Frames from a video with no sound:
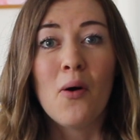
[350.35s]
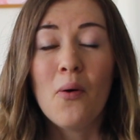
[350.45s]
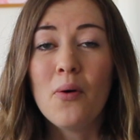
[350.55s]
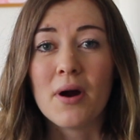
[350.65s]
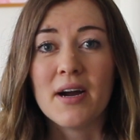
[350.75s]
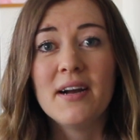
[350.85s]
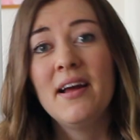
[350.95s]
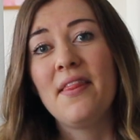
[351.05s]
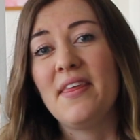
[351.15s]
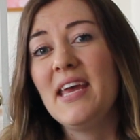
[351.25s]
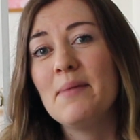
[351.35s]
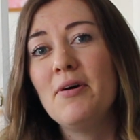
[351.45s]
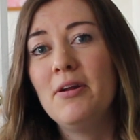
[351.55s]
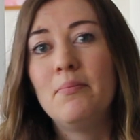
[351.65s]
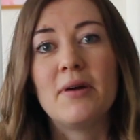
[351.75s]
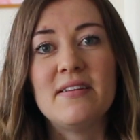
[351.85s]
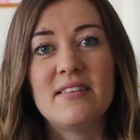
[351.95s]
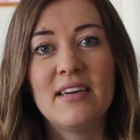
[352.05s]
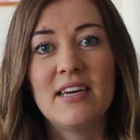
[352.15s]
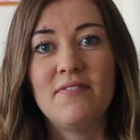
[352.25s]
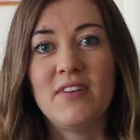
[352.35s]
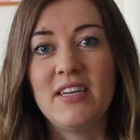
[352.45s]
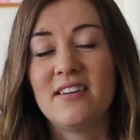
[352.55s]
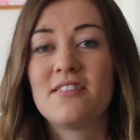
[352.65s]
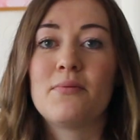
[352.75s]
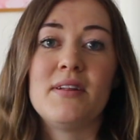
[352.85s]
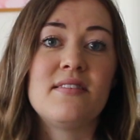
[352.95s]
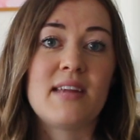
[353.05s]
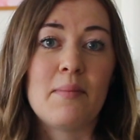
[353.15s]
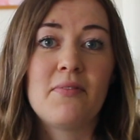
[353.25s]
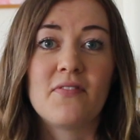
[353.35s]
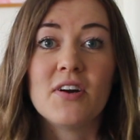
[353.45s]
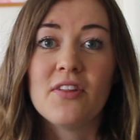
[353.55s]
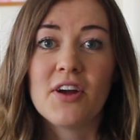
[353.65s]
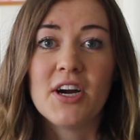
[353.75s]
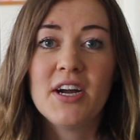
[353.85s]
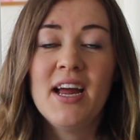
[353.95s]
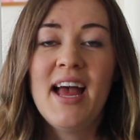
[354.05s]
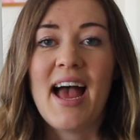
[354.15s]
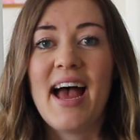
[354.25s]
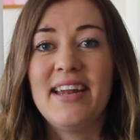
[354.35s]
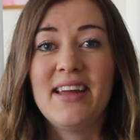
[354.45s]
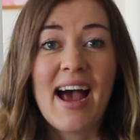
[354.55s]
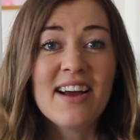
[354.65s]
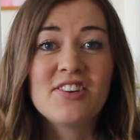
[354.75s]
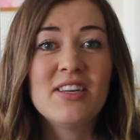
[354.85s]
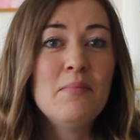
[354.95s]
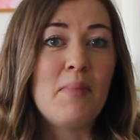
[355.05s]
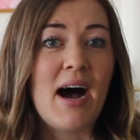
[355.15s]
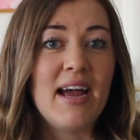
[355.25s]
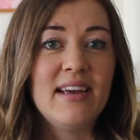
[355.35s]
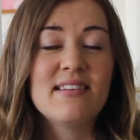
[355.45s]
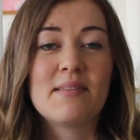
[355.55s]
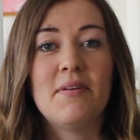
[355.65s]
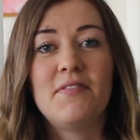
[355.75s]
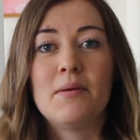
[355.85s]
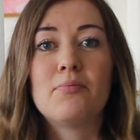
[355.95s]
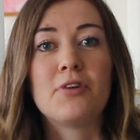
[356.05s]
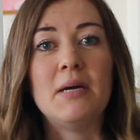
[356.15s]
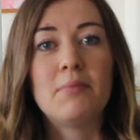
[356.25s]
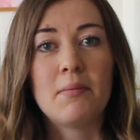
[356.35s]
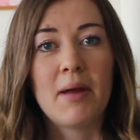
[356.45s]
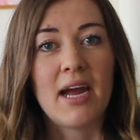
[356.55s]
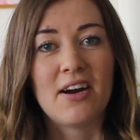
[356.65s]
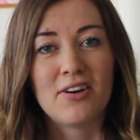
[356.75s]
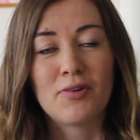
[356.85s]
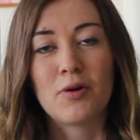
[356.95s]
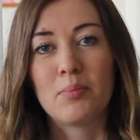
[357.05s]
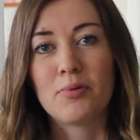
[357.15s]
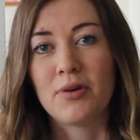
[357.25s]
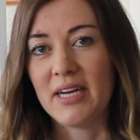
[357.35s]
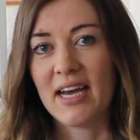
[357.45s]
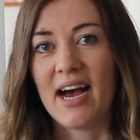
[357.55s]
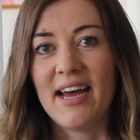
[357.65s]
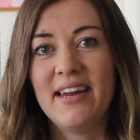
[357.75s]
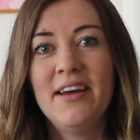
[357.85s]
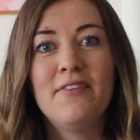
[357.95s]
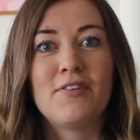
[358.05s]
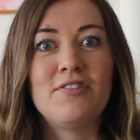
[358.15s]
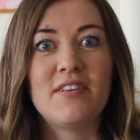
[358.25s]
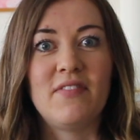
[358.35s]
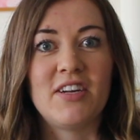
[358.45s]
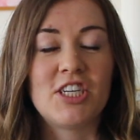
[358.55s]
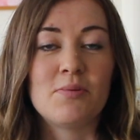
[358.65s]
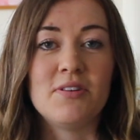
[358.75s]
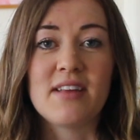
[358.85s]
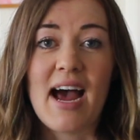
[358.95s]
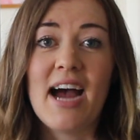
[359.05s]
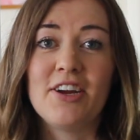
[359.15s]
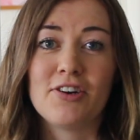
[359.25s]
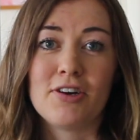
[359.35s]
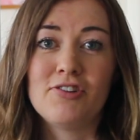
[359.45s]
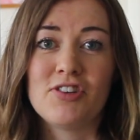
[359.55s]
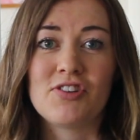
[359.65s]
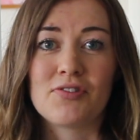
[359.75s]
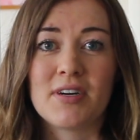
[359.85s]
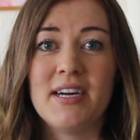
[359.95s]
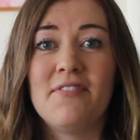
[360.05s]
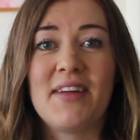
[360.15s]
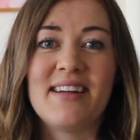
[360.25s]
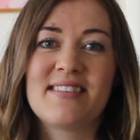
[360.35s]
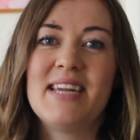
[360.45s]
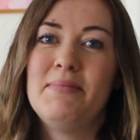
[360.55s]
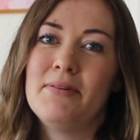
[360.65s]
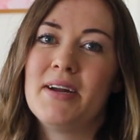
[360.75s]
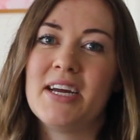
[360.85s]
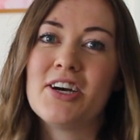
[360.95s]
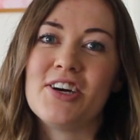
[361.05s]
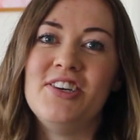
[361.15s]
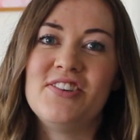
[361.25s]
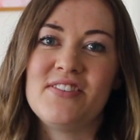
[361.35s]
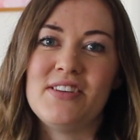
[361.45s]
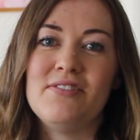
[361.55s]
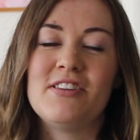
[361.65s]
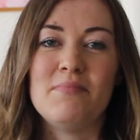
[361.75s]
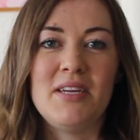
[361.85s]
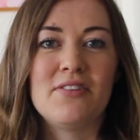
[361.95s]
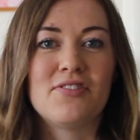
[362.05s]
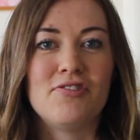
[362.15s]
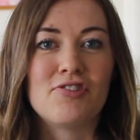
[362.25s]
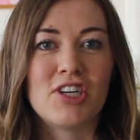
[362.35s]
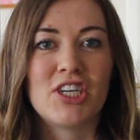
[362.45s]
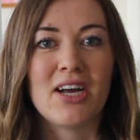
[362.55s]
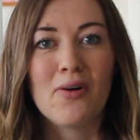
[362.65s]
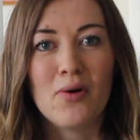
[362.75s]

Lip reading: Or think about embracing convenience one step further and actually buying some of the pre-prepared or pre-cut fruits and vegetables at your grocery store if that's going to be what encourages you to meet those nutrition